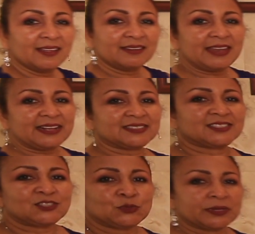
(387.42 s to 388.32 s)

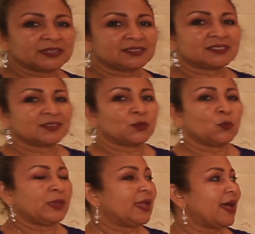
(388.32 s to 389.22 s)
Next to it,
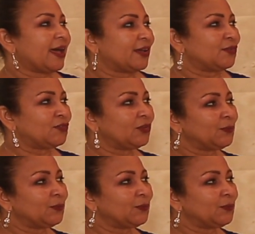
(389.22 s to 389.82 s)
we have